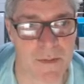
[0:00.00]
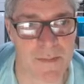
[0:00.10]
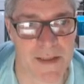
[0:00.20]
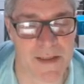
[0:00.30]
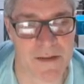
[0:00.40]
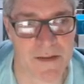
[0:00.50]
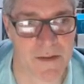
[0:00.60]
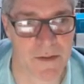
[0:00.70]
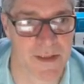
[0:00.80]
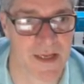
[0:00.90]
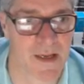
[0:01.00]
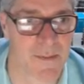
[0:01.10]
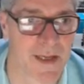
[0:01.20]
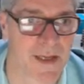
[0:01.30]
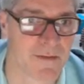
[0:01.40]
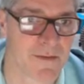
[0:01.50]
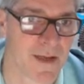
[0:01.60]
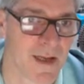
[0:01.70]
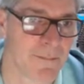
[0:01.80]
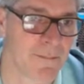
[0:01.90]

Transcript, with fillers: would be to do a gigabit Ethernet,